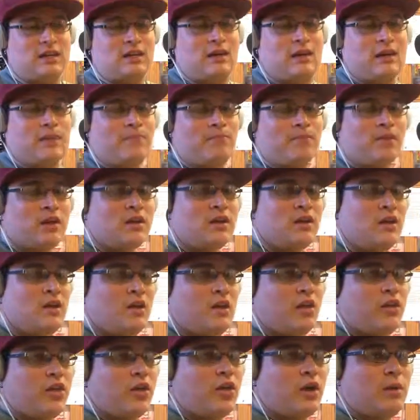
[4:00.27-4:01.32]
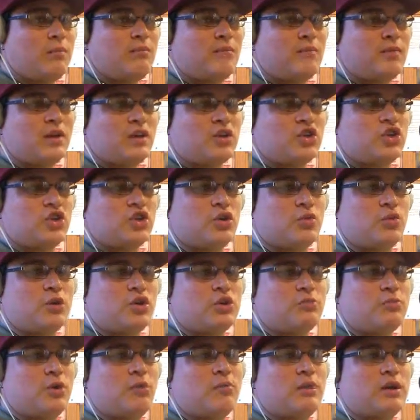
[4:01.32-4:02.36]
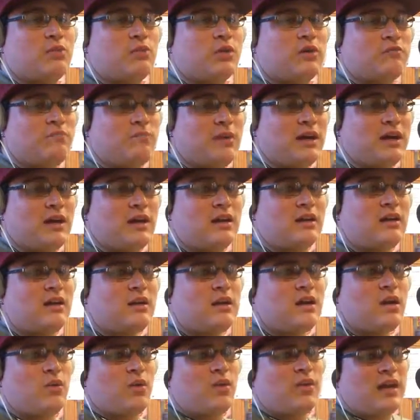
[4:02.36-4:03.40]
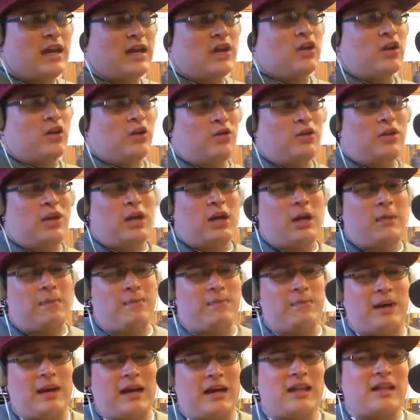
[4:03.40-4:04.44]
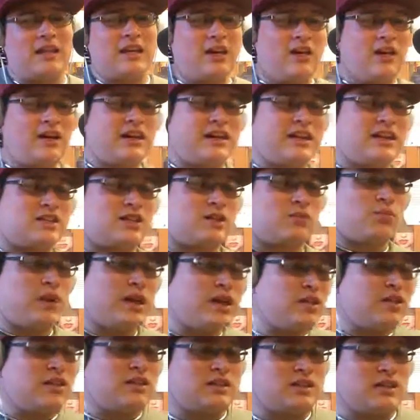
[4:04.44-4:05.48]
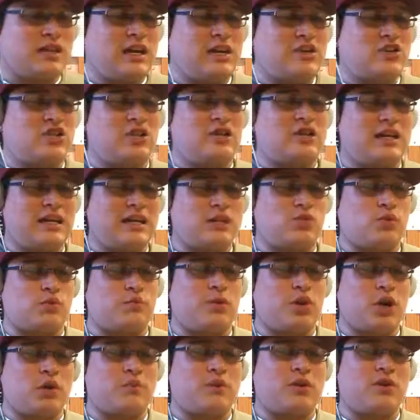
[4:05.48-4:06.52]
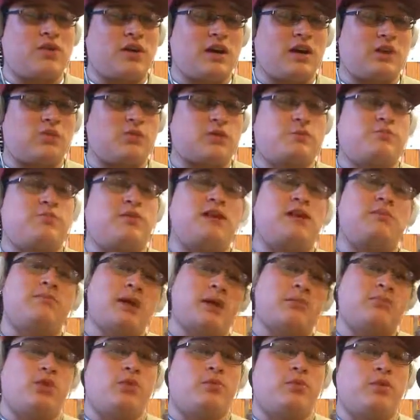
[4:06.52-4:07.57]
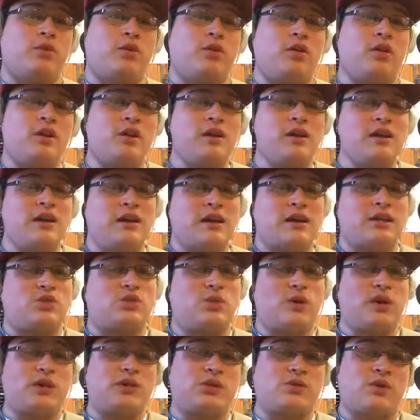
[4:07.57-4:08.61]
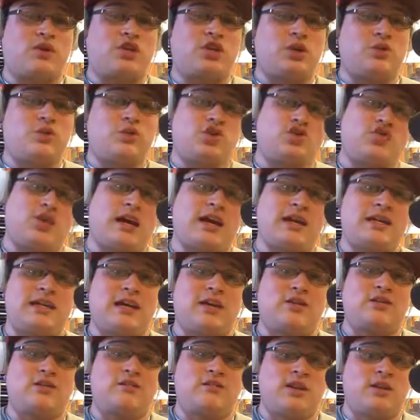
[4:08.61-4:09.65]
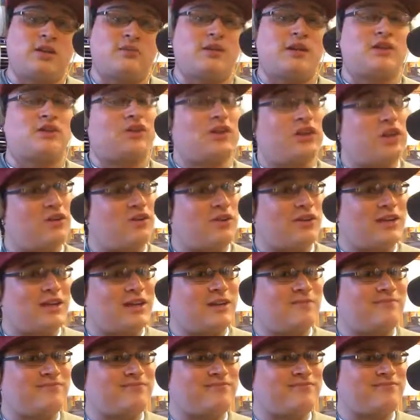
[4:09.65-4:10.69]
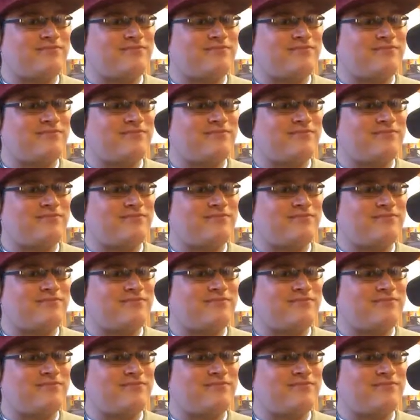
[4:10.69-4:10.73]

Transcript: time. Although I'm not sure which moment it would have been. When that girl got up out of the audience and ran on stage to dance with Mark McGrath was pretty memorable, as well as when she was dragged out and evicted by security.